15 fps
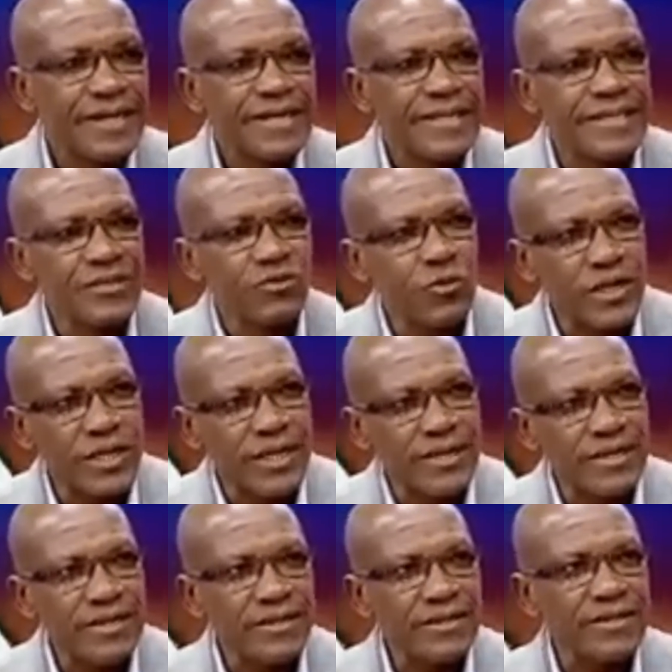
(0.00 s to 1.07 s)
this
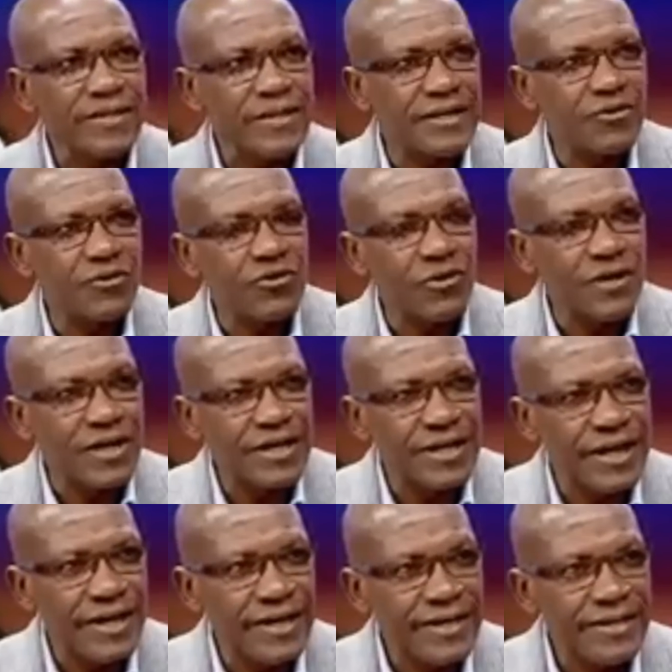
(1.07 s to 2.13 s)
weekend, Sendro Nyonga and
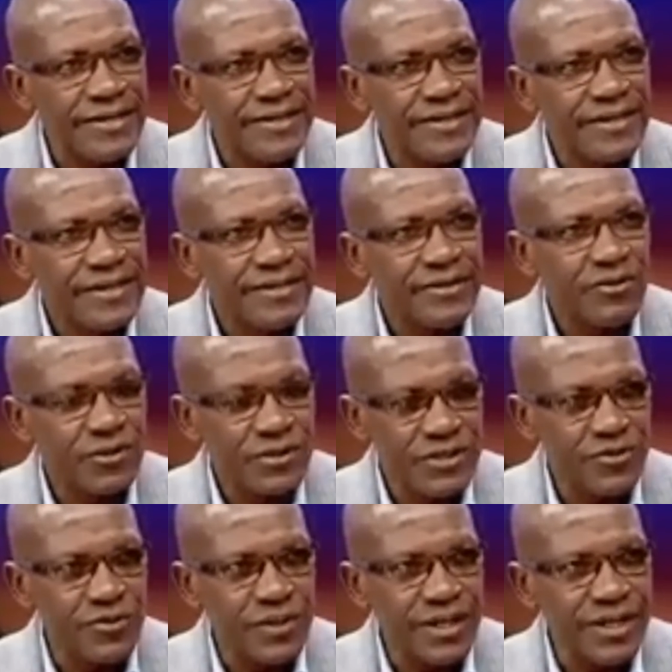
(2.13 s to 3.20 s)
I, not
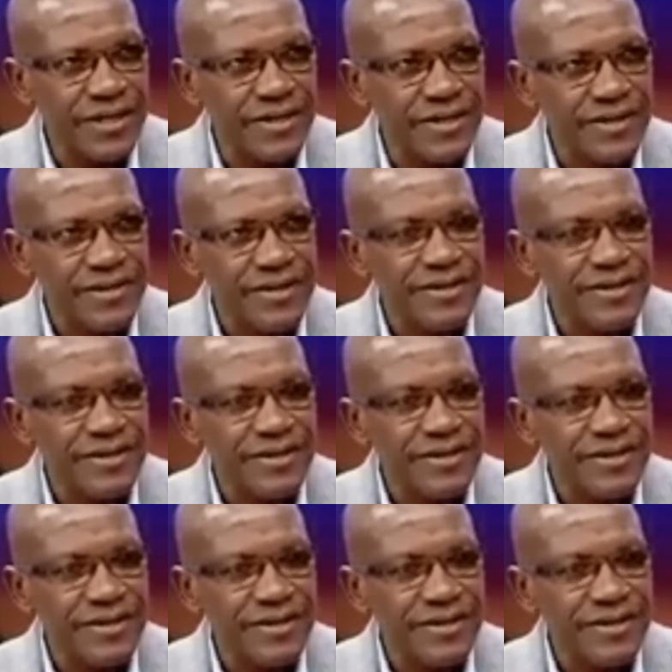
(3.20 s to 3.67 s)
this weekend,